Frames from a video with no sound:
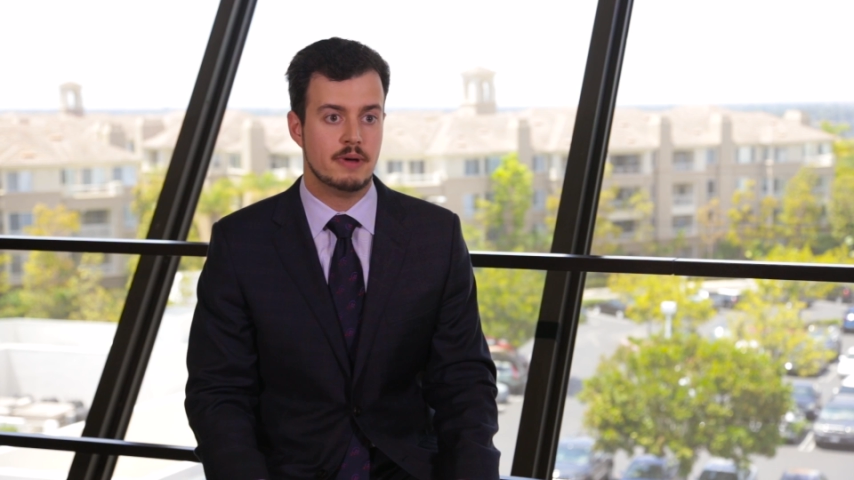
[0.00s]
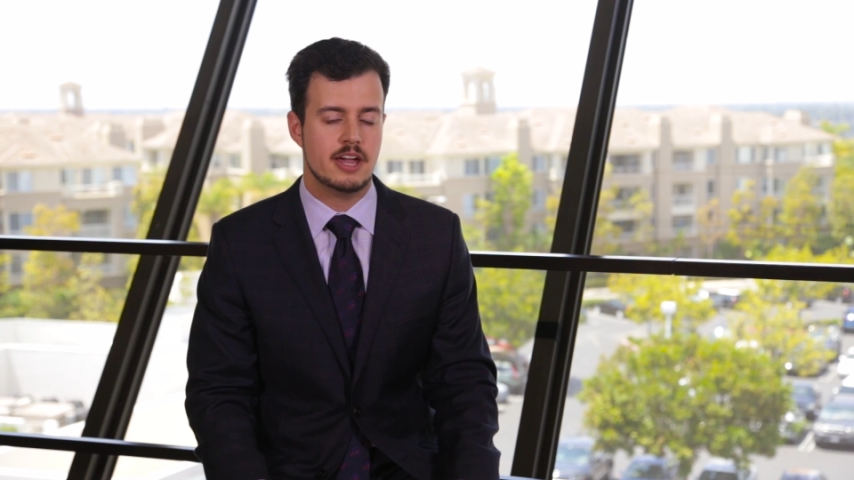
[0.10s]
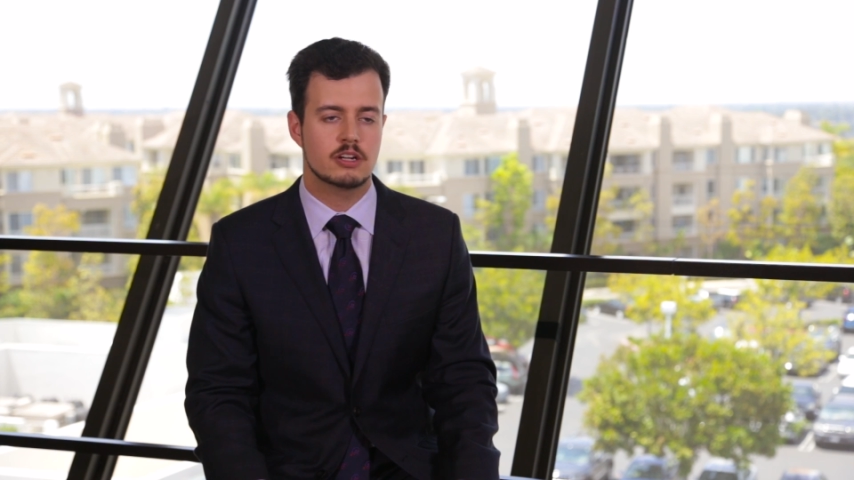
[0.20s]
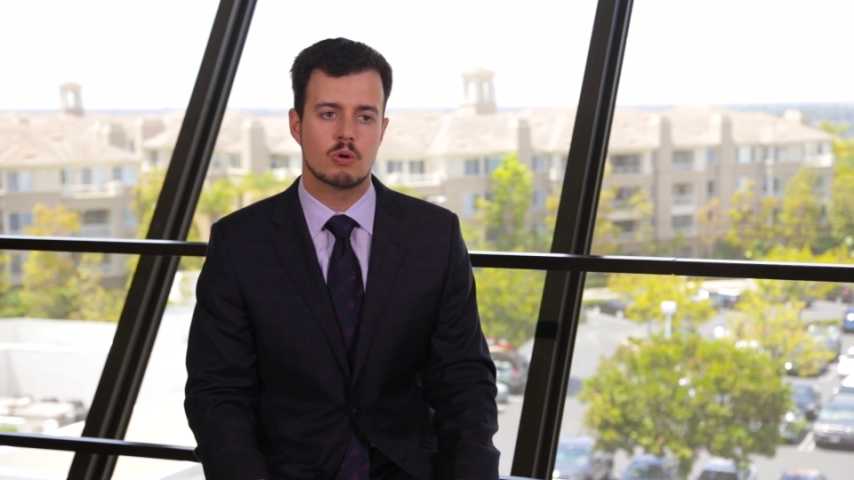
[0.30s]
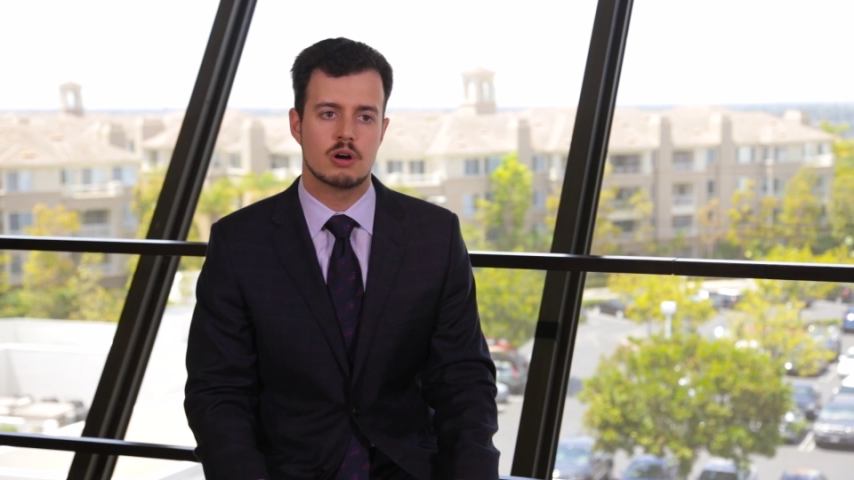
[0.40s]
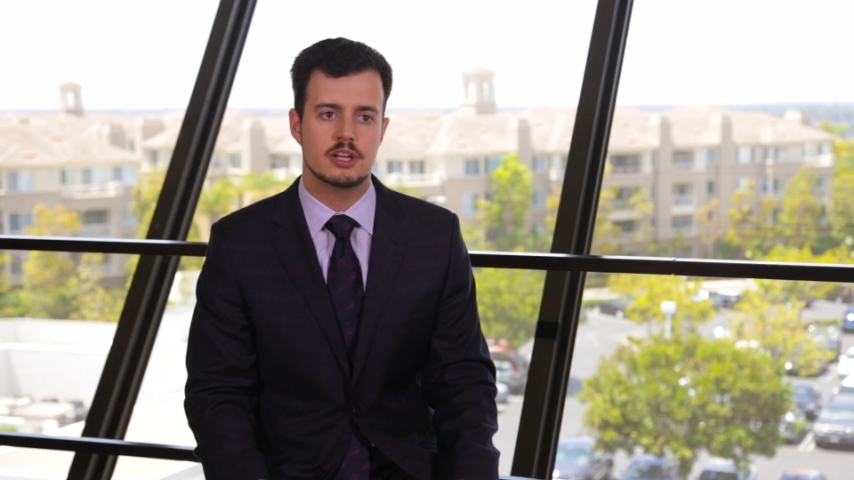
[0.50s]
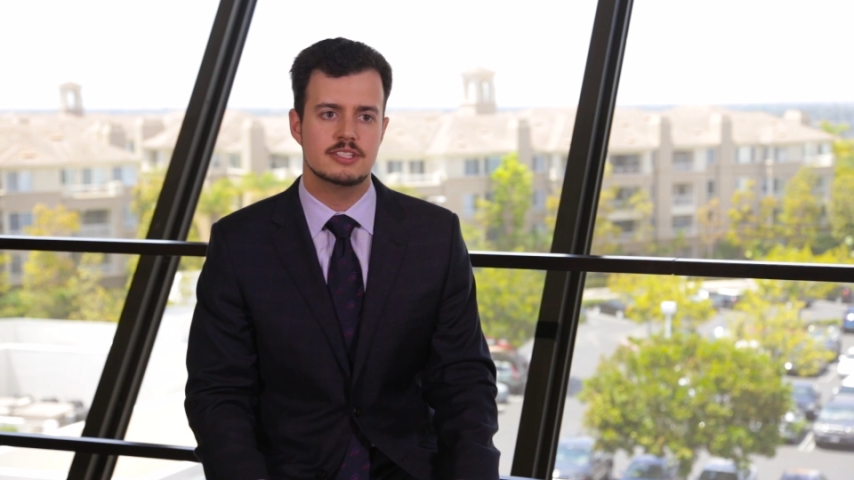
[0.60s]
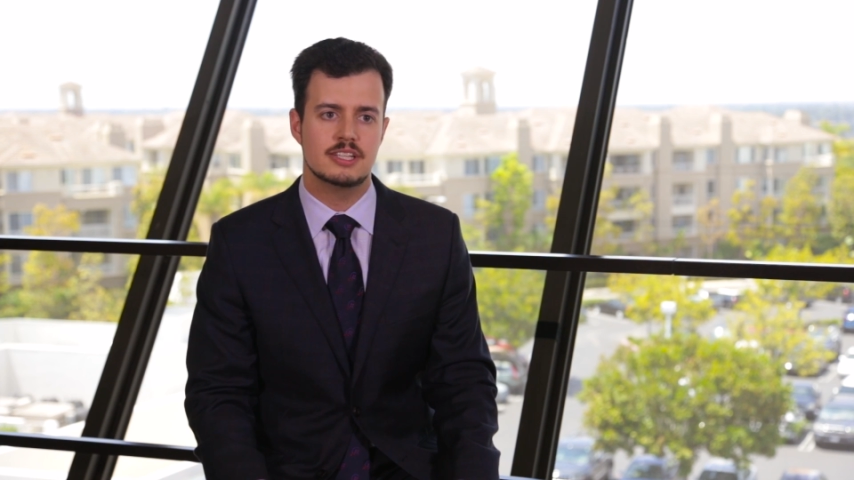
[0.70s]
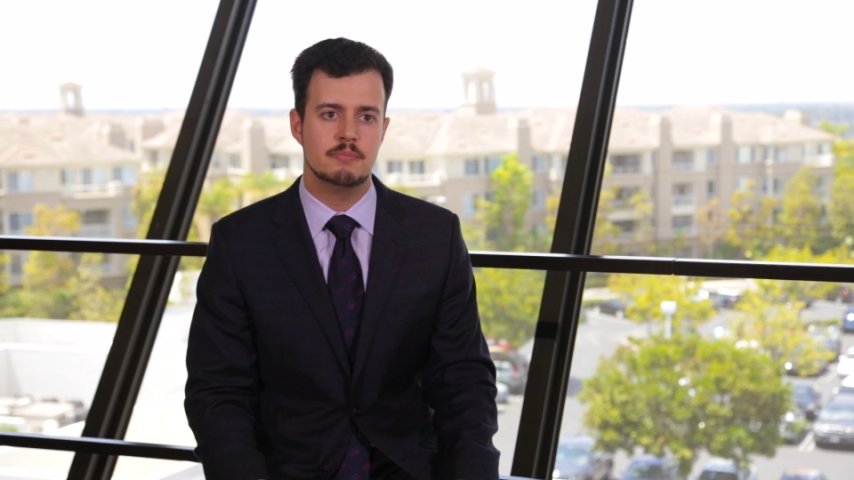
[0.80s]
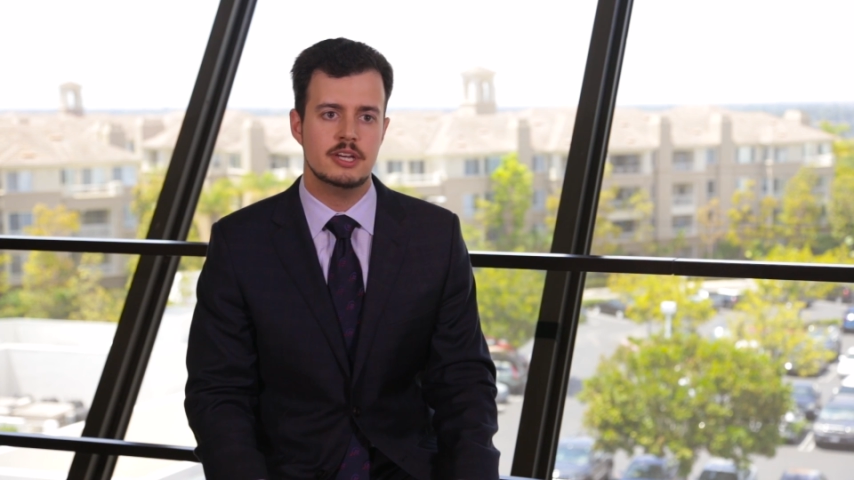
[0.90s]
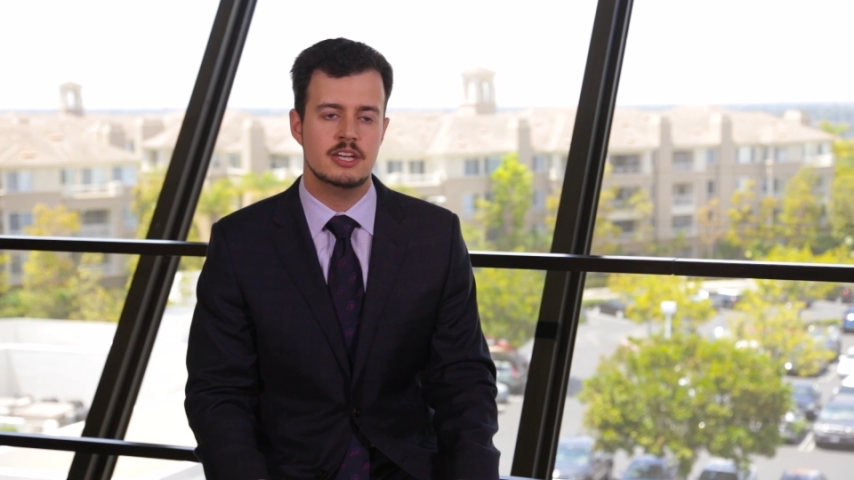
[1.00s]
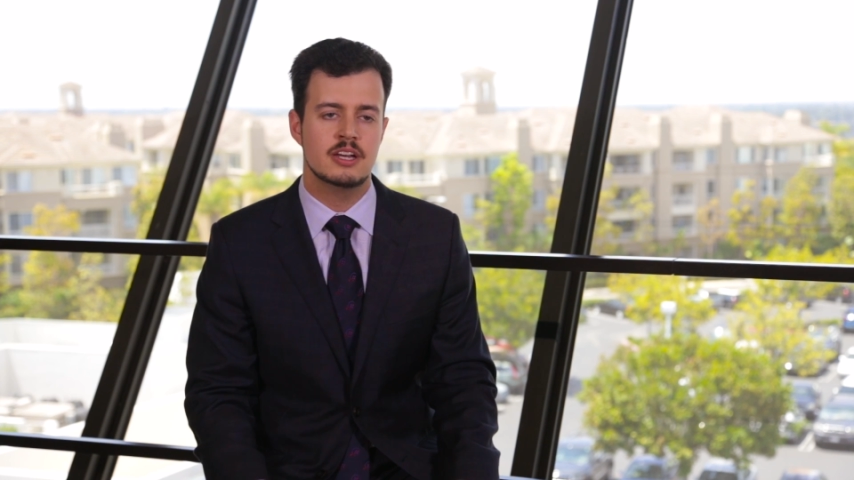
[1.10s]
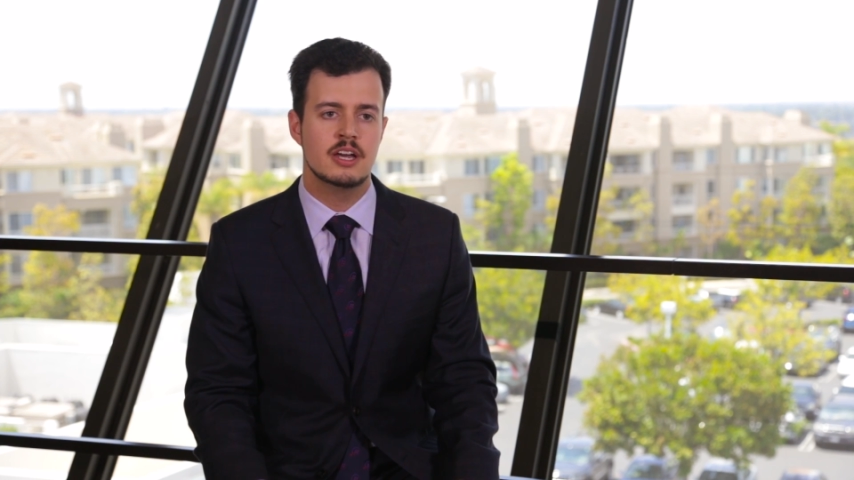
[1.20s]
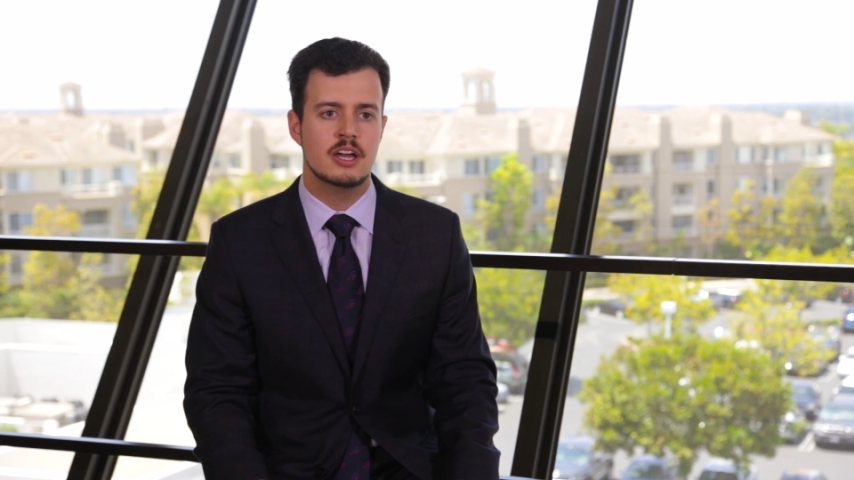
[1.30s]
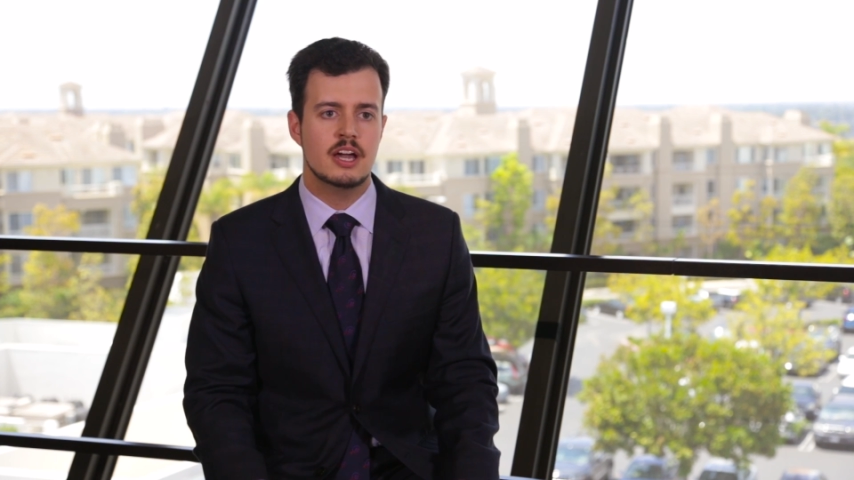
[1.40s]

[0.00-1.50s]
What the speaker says: Bank, or ECB,